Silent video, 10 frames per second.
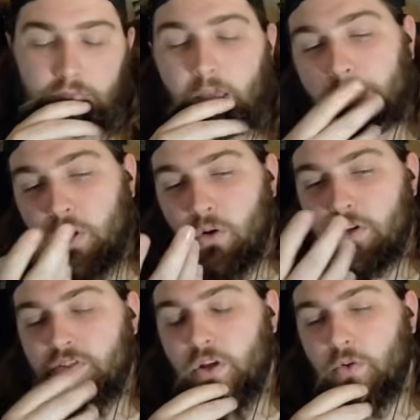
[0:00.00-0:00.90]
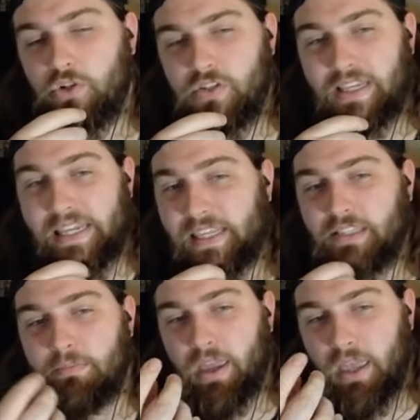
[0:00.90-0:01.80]
I mean, Cornerstone just eats
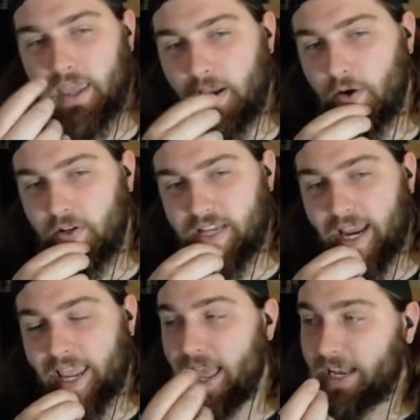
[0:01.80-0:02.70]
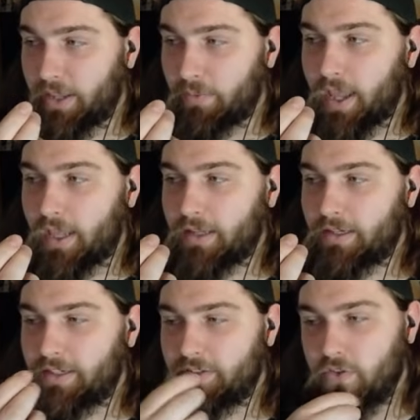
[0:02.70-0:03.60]
the Mega Gengar attack anyway,
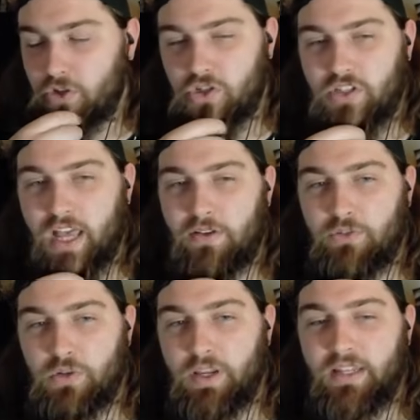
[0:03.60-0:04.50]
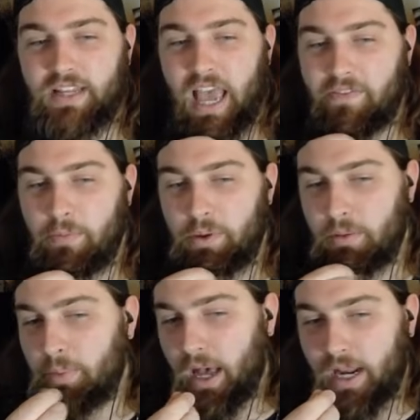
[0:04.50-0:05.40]
so they're just kind of doing it to have a
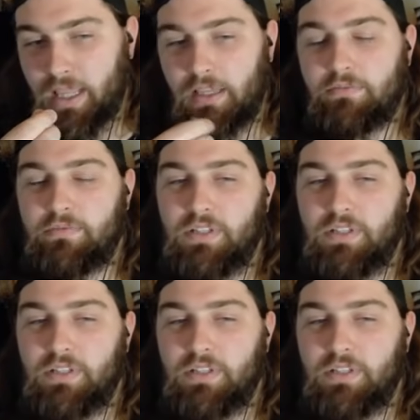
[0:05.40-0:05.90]
big body.